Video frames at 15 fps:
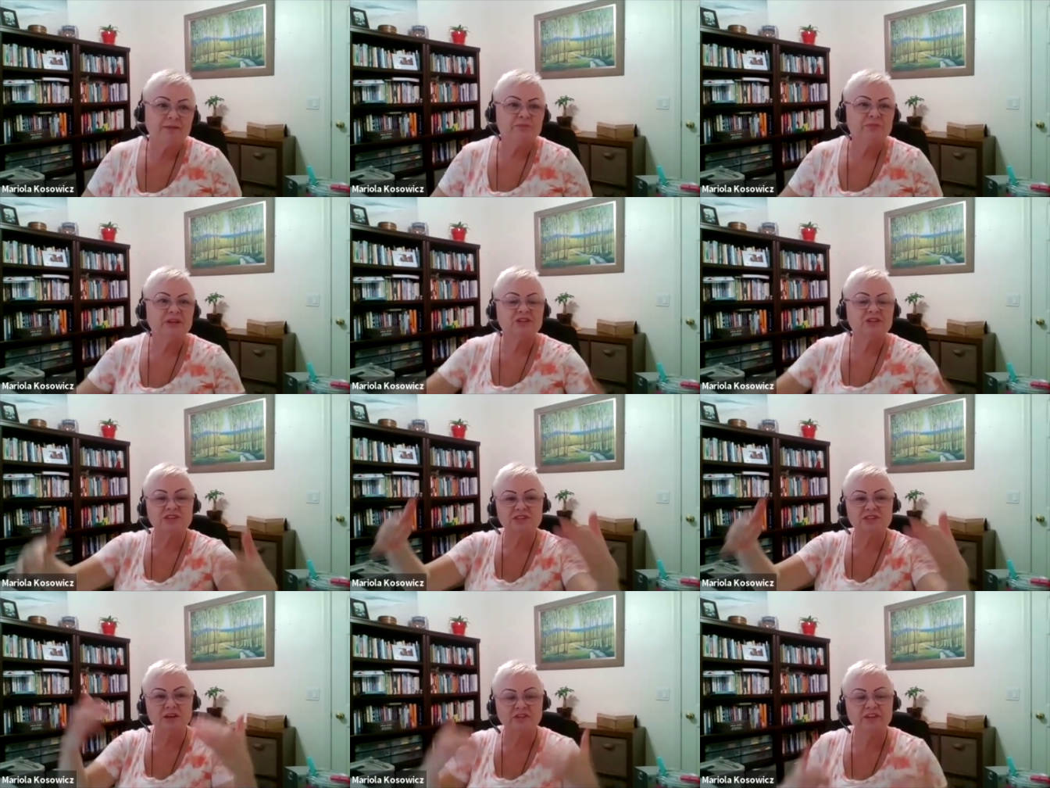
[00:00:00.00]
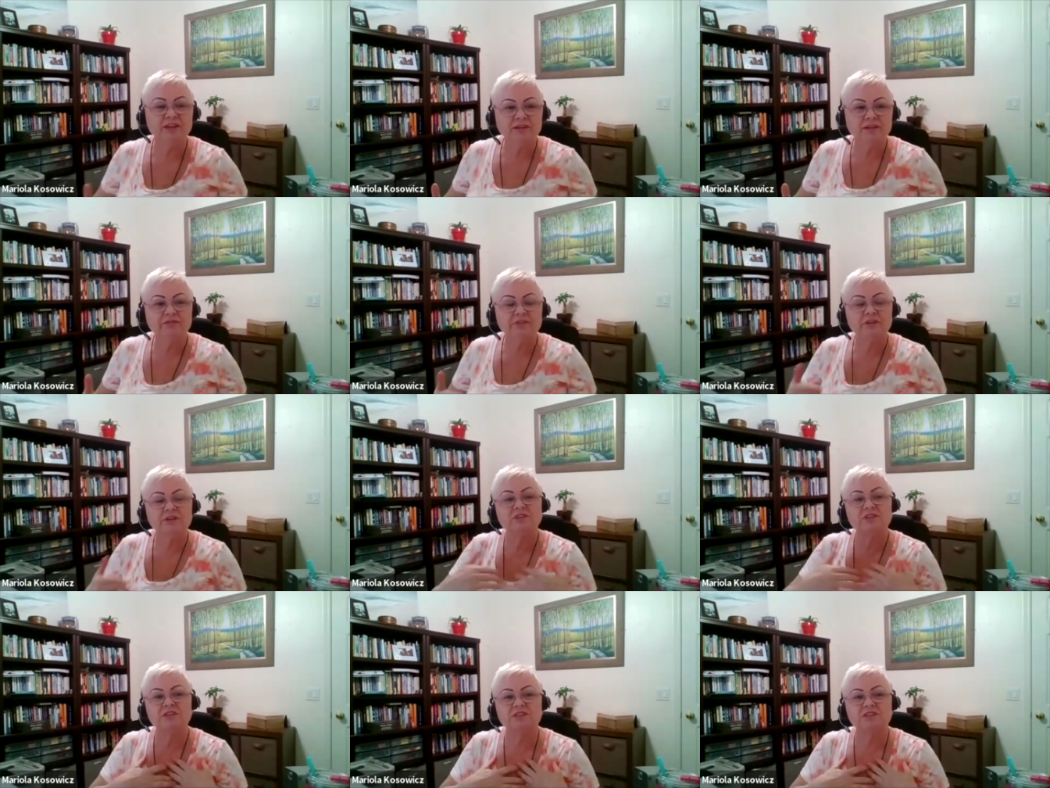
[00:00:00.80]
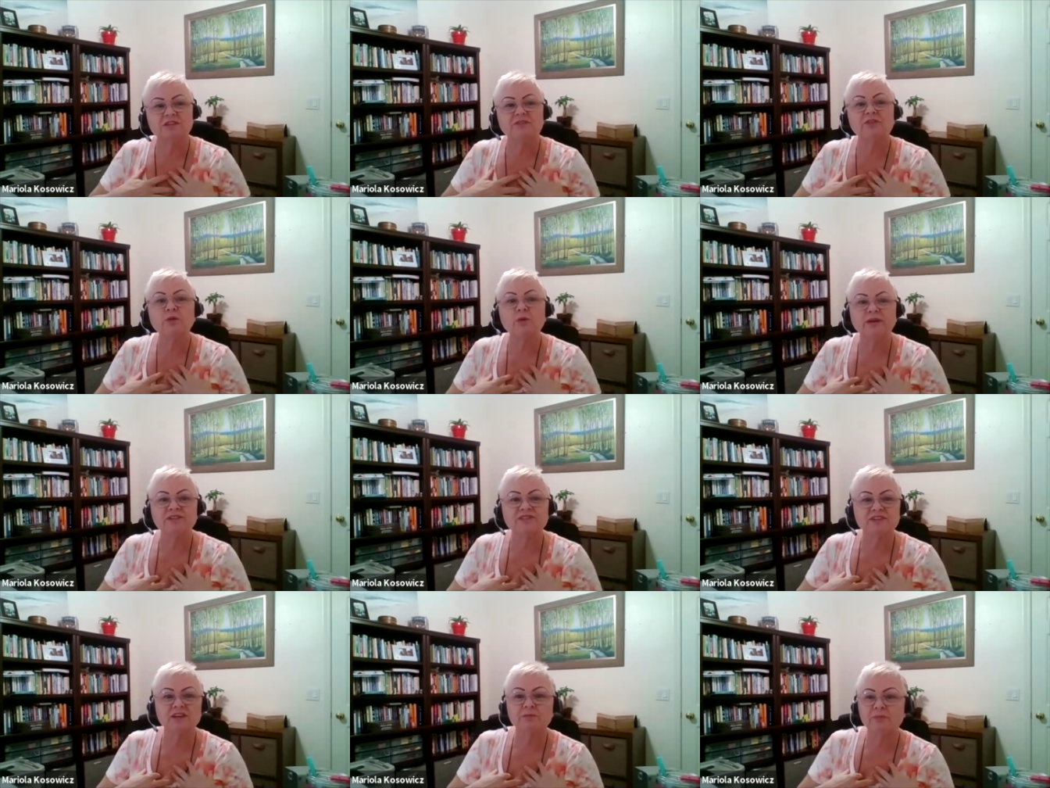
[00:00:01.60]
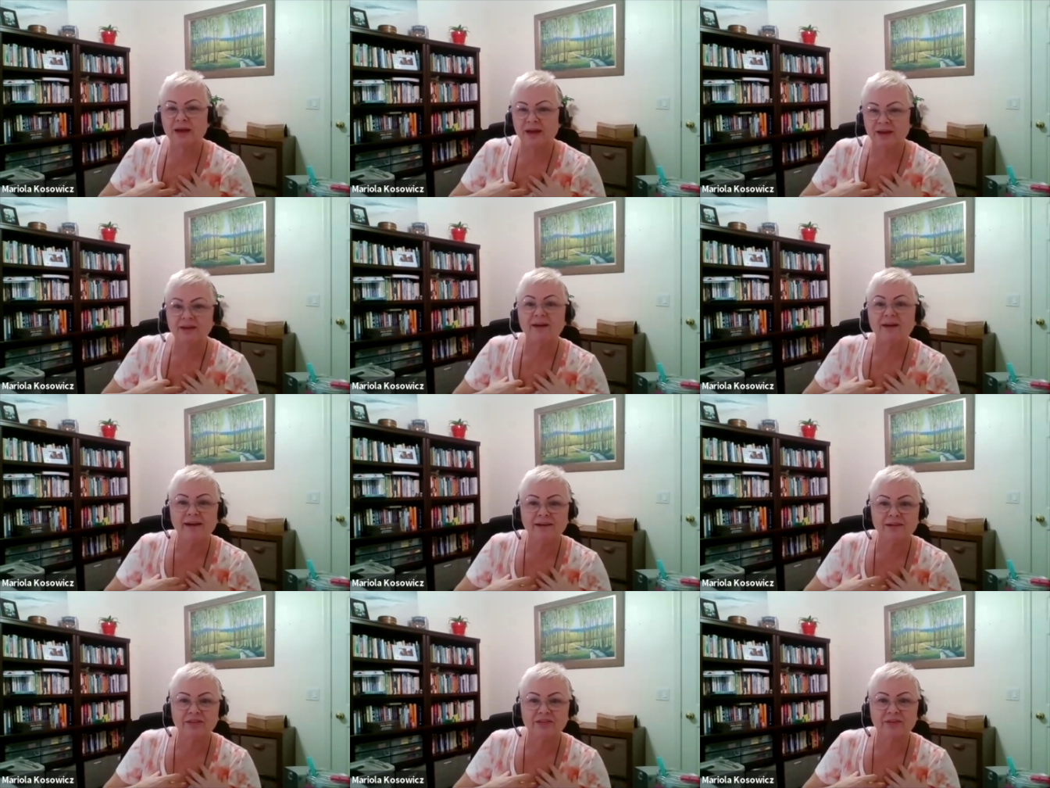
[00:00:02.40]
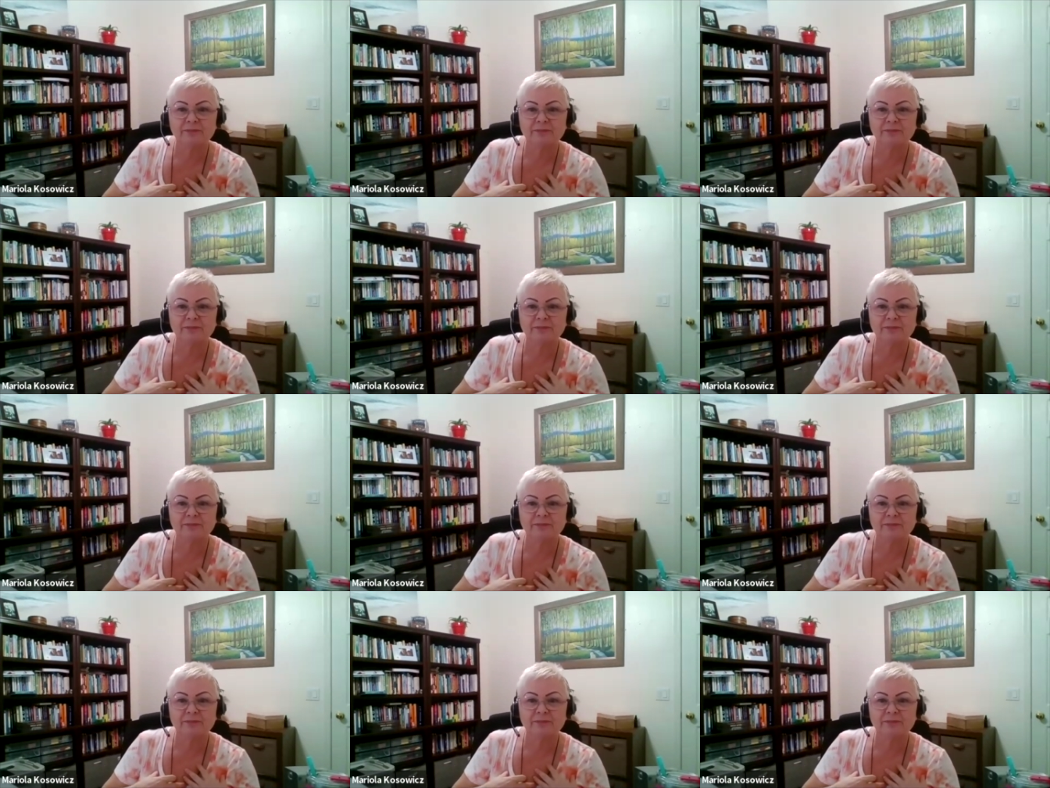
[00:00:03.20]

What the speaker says: because it's influencing my health.